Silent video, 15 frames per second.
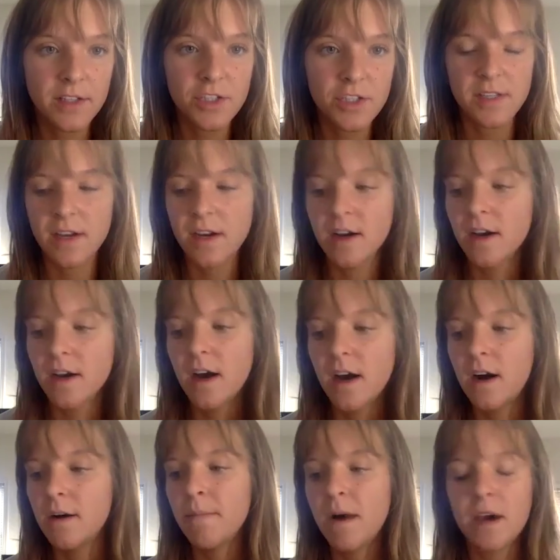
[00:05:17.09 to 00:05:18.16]
She's a
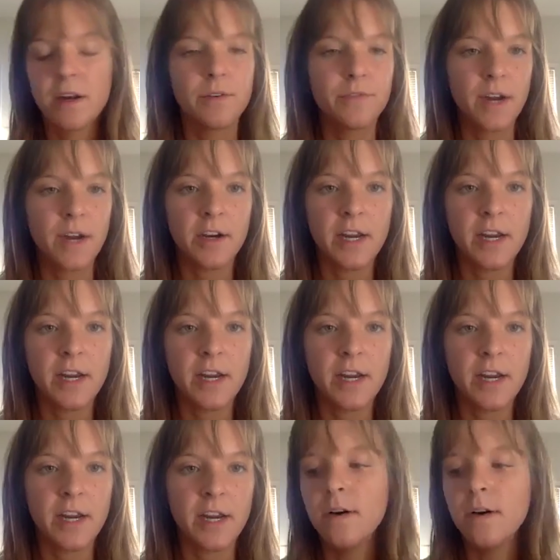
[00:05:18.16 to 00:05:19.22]
model for Aerie, I
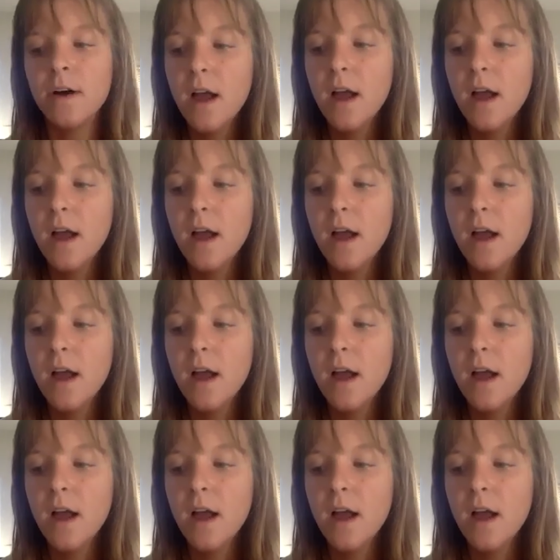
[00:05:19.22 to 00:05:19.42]
know.